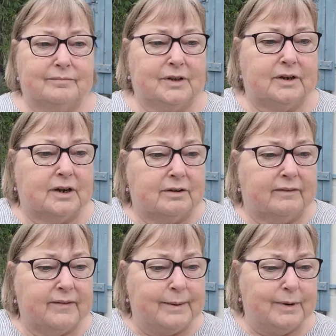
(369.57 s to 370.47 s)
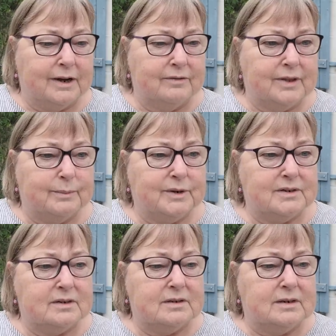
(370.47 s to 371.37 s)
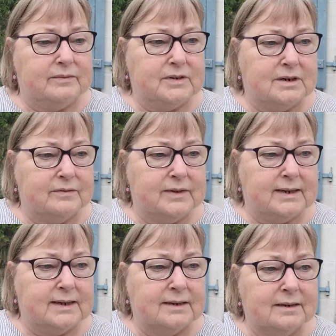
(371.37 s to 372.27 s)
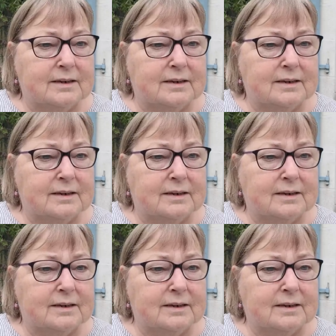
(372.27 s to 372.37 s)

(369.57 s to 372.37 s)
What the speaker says: You know, I have family over there. My sister lives over there.